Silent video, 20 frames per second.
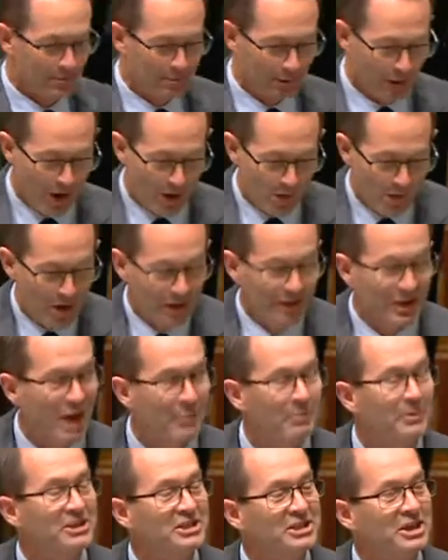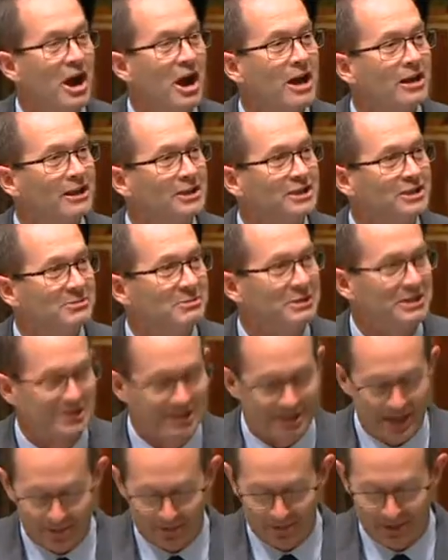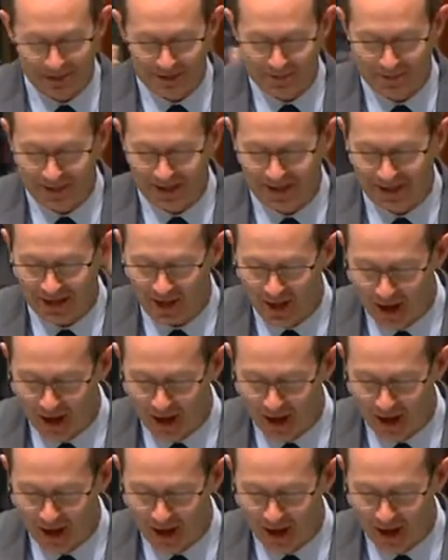But I will not be silenced, Mr Deputy Speaker.